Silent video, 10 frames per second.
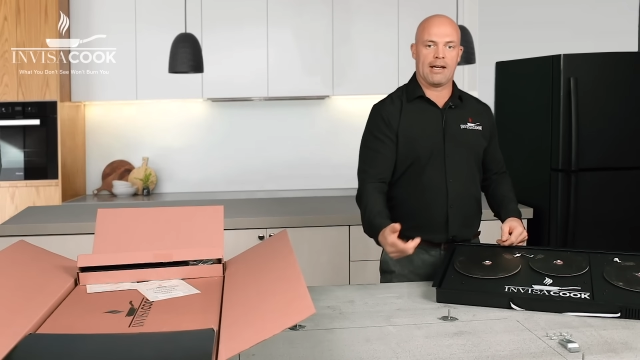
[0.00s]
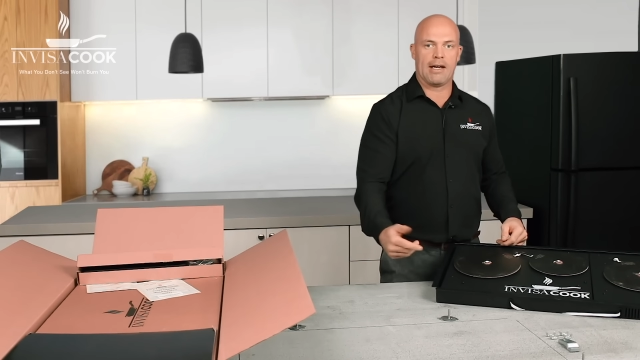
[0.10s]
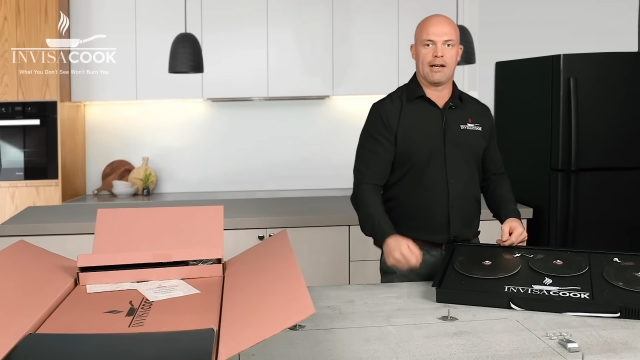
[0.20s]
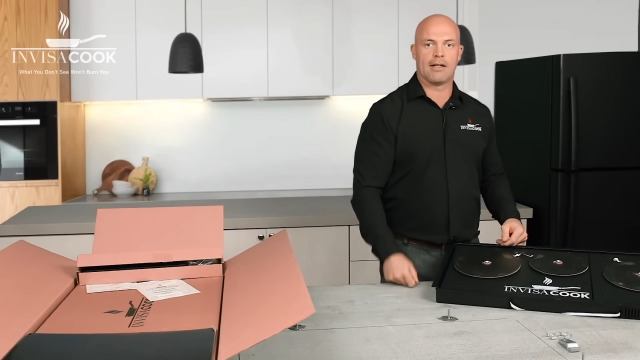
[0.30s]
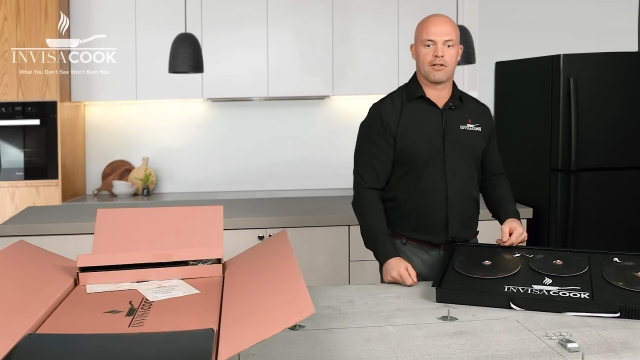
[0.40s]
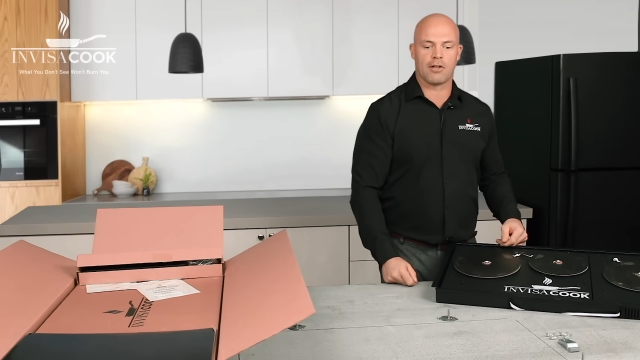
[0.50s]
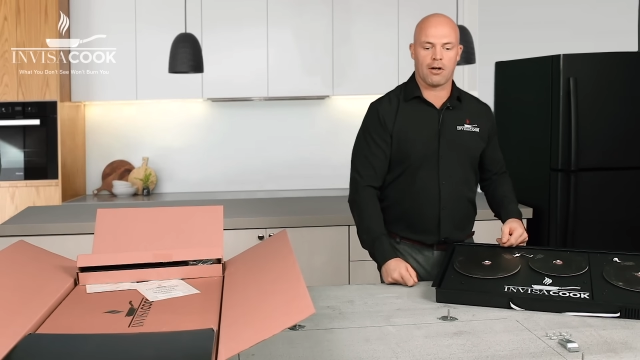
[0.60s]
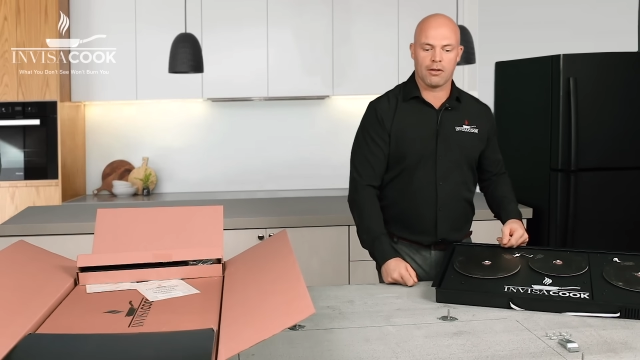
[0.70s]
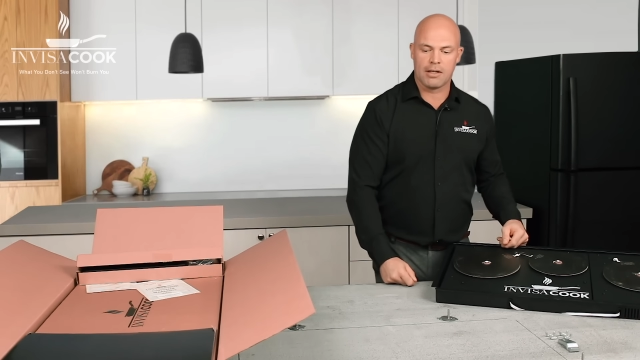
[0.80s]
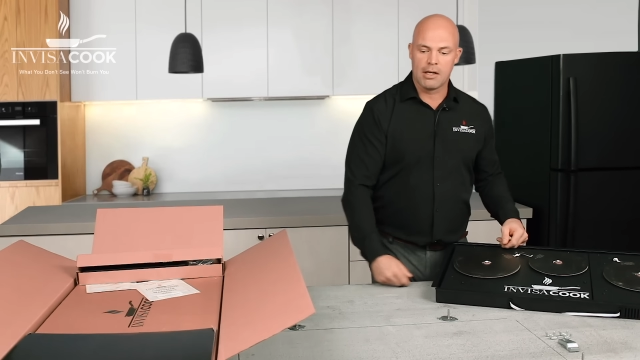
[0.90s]
and get it
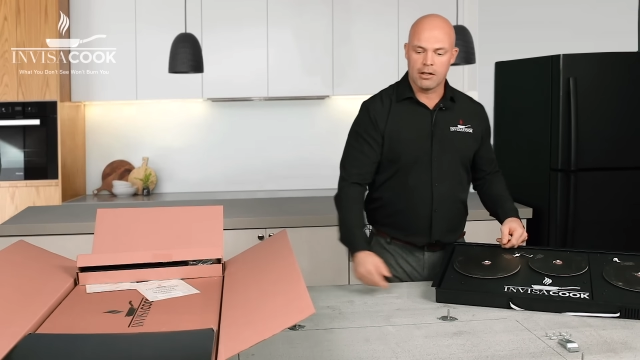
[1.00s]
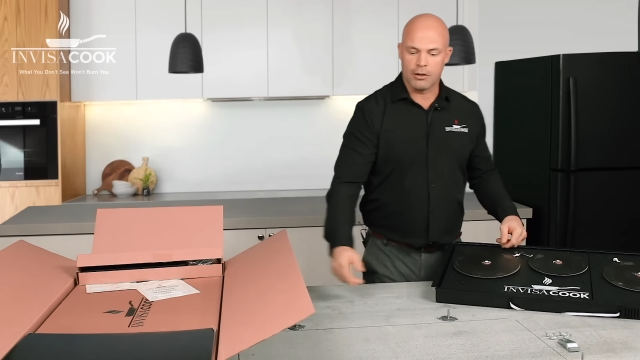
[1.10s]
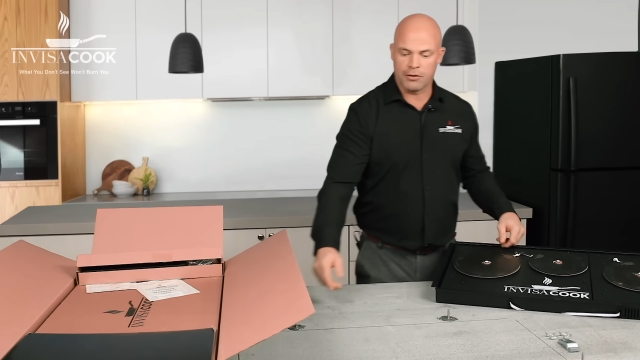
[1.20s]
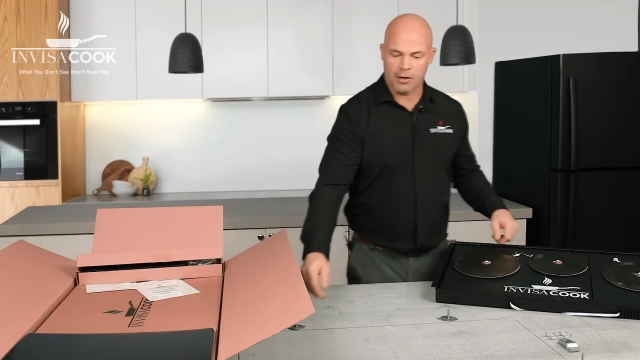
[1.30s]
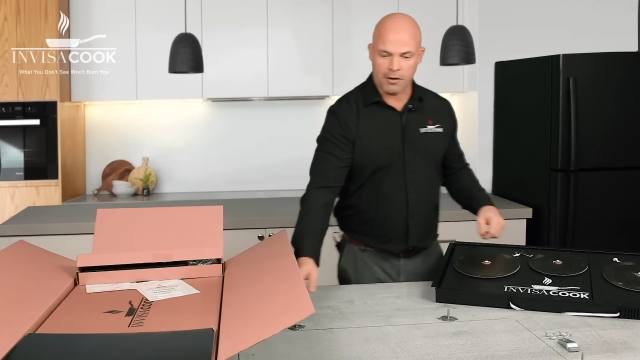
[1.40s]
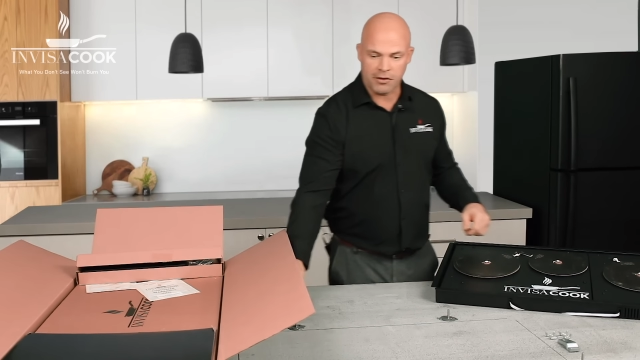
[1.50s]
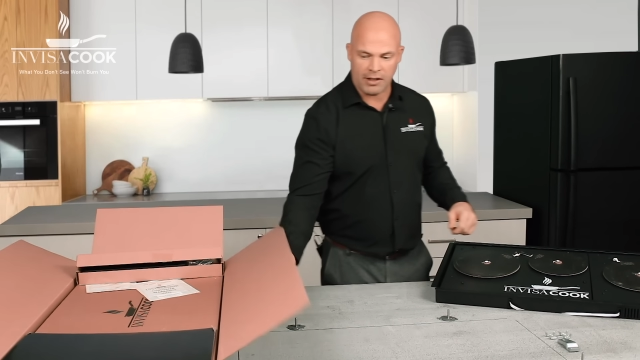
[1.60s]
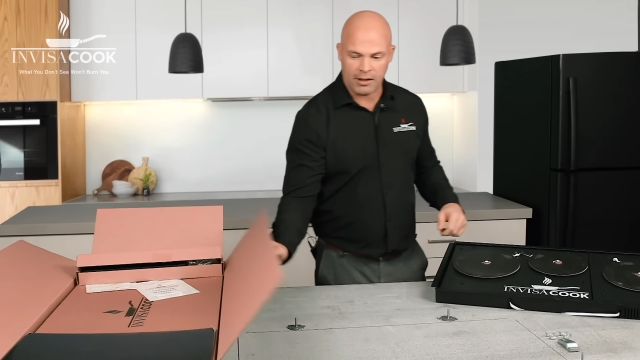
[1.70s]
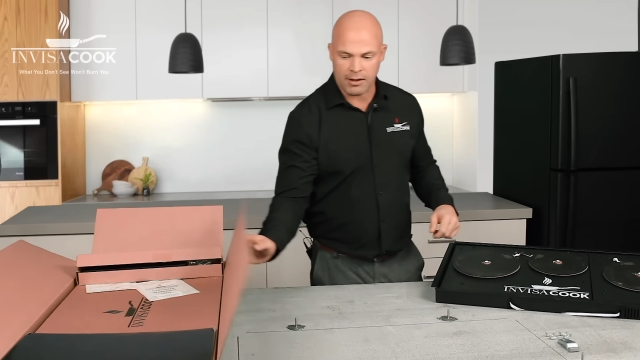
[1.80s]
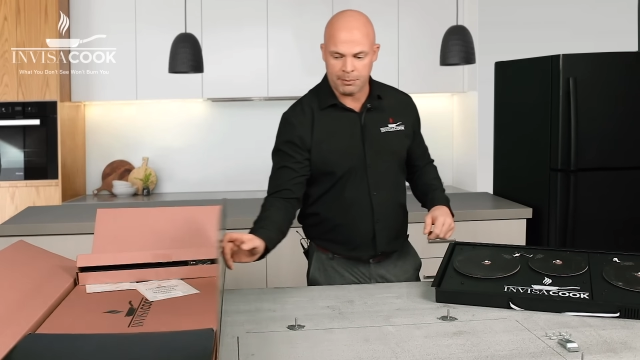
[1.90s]
installed using our
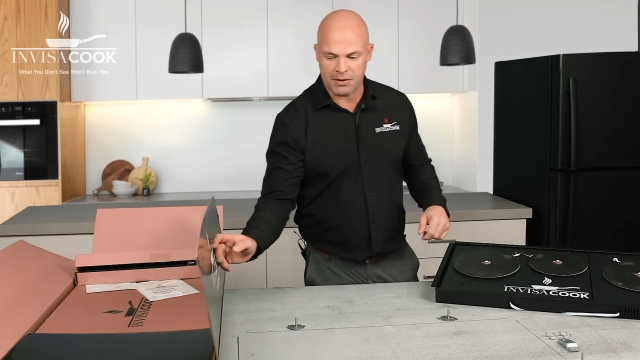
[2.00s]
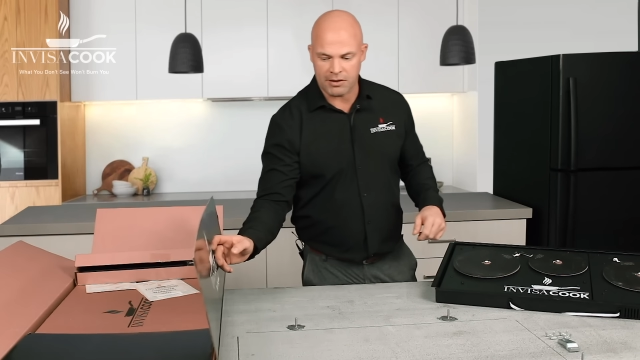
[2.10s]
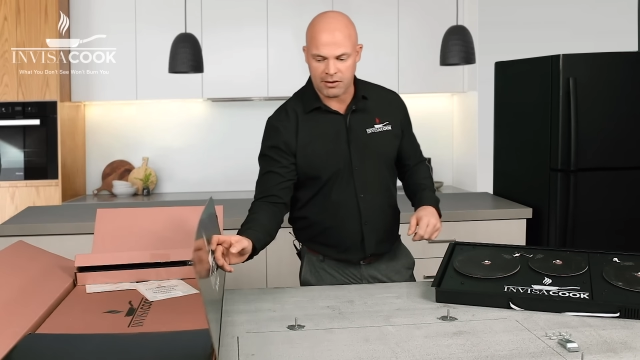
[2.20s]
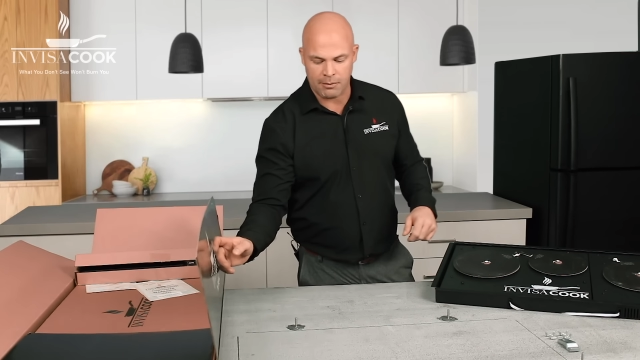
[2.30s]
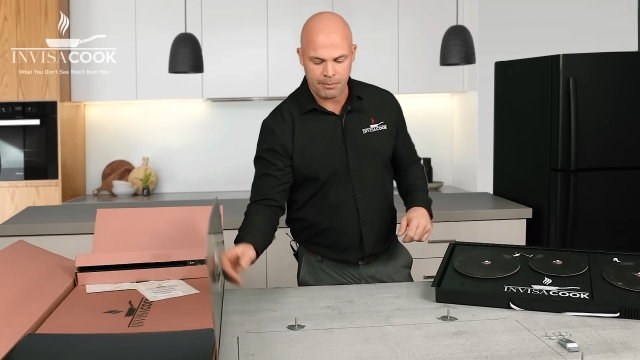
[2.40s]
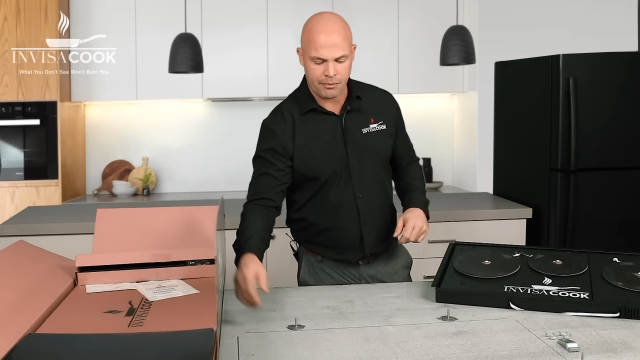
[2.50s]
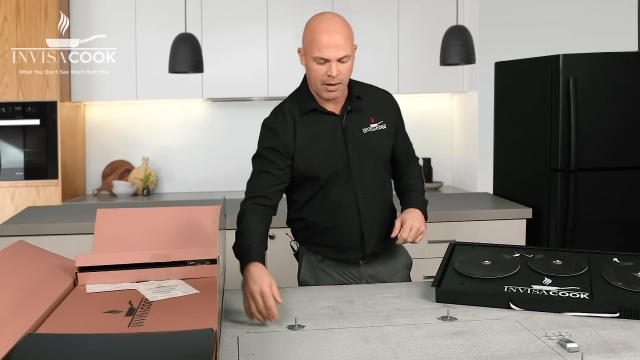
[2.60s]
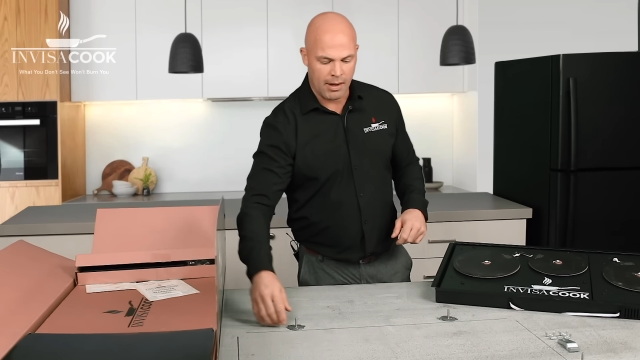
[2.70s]
sink clip system.